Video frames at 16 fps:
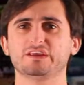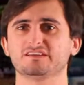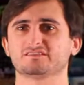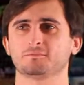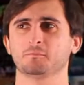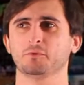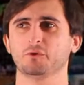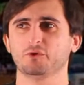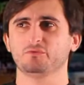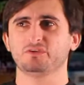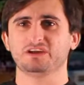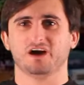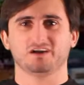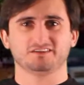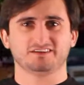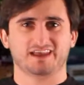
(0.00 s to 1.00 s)
this
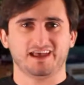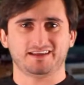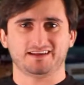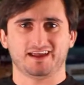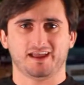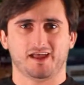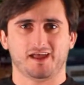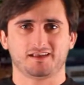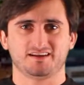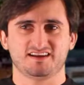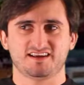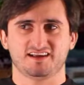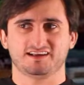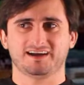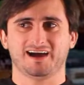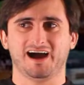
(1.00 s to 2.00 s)
movie, Uncanny
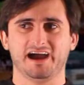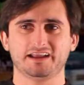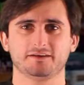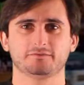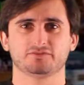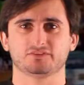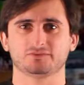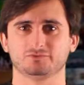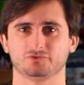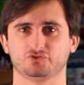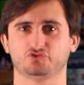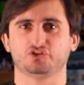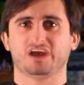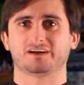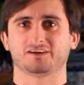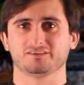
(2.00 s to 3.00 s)
Annie, kind of
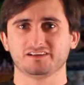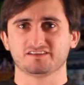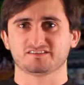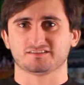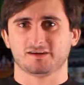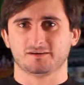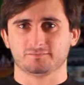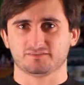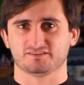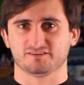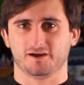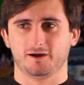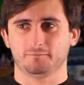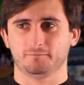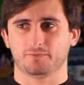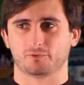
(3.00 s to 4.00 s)
generally sums
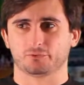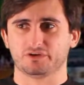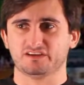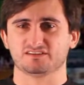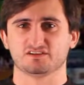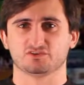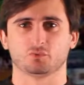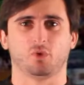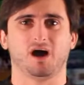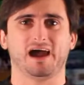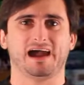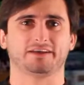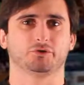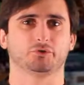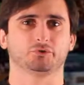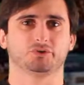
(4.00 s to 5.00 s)
up the reasons why
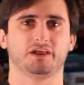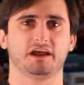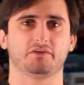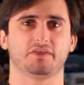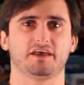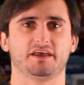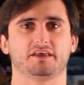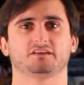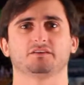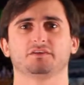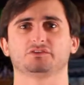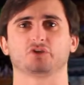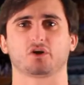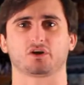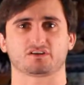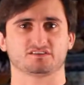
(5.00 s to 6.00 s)
I don't like the Into the
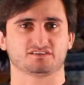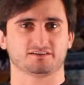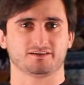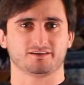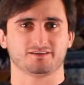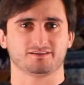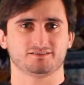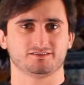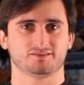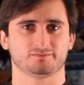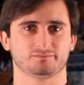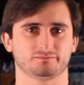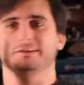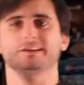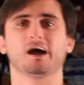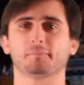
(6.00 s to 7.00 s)
Dark series
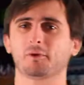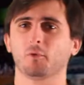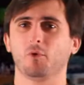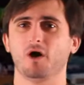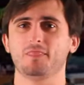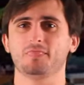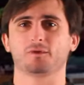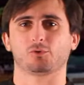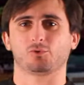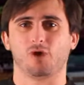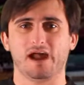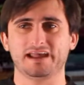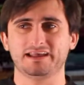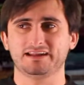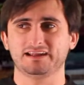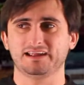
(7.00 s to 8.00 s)
number one, the
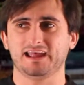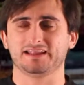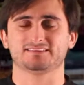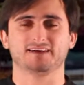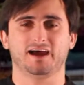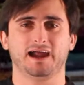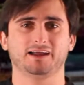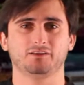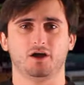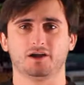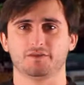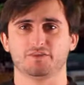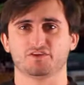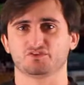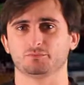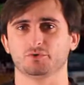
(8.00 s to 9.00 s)
writing and dialogue
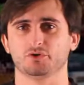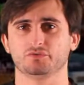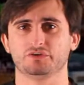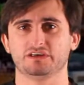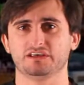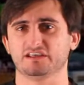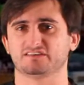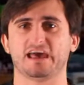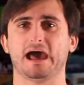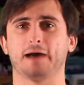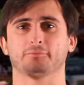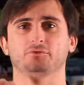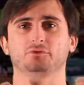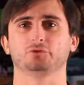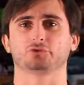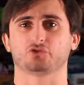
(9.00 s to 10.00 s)
in this movie is
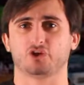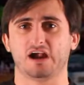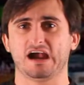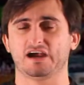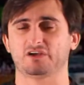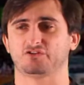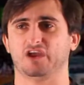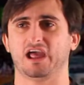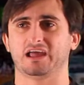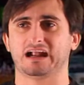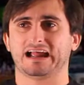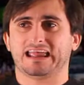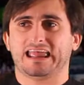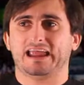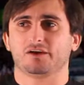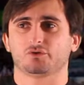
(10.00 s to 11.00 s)
absolute trash, and
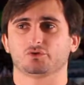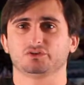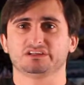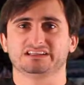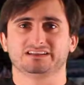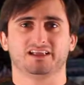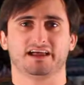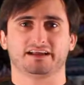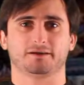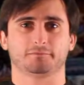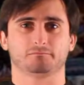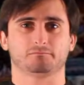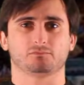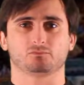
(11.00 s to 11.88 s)
I can't really like,